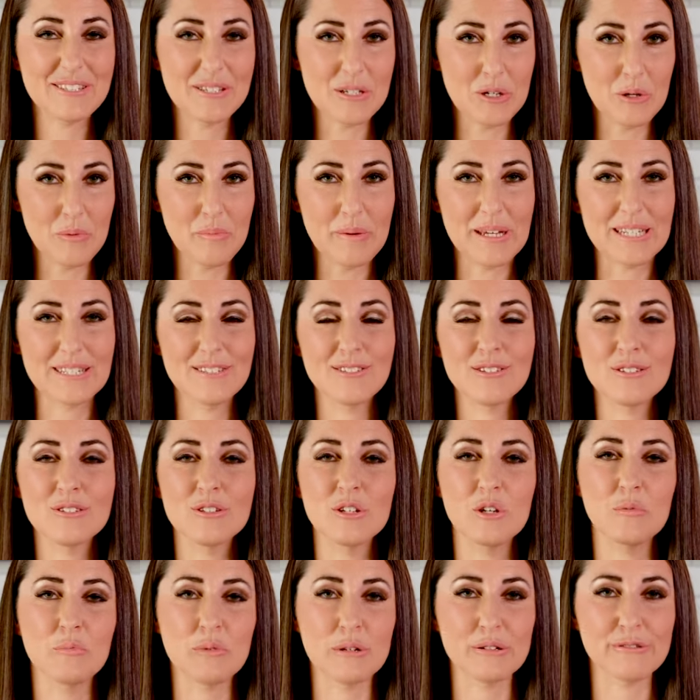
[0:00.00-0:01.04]
soup is
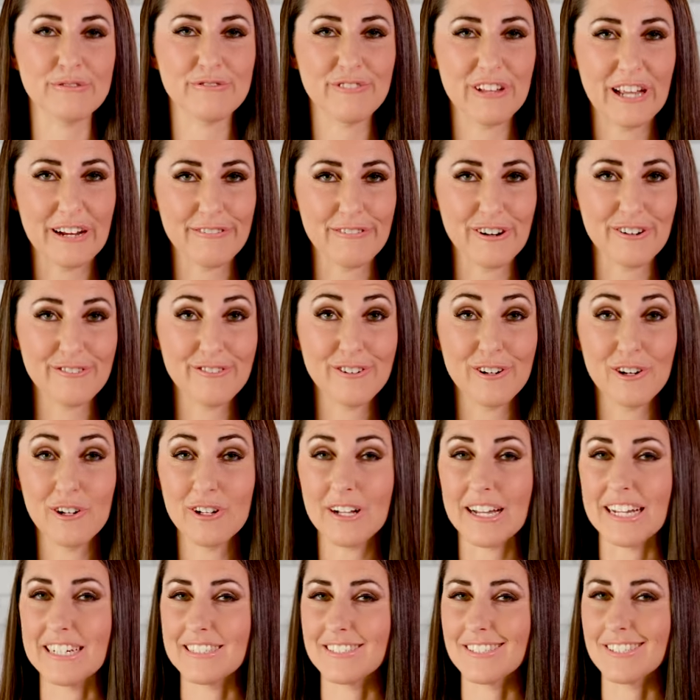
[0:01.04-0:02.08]
super
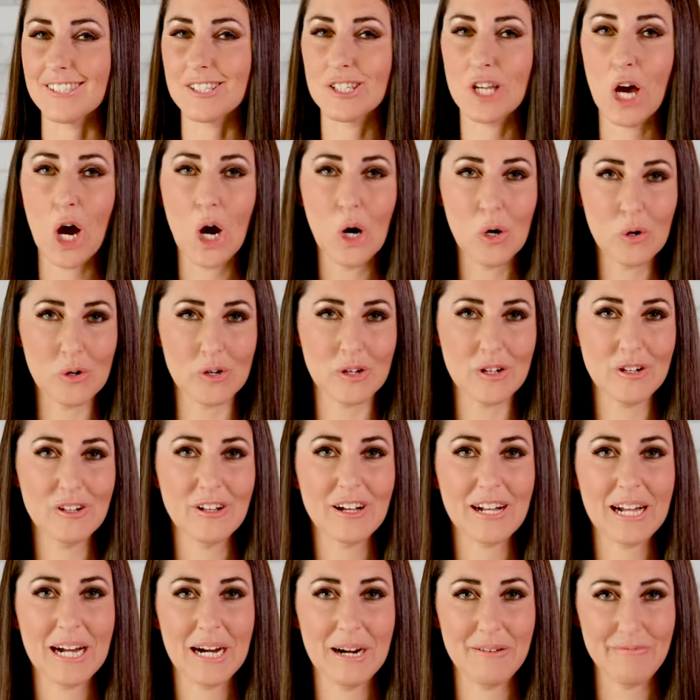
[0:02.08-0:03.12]
flavorful and
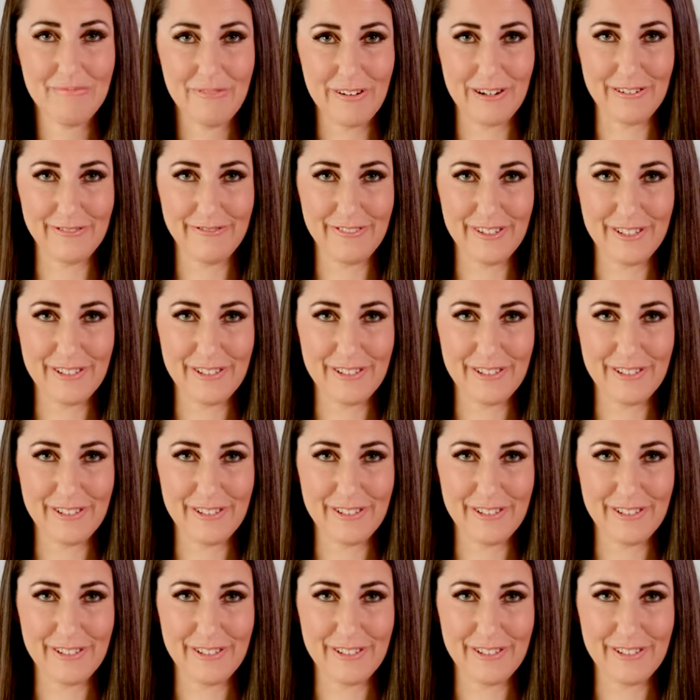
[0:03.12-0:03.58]
total comfort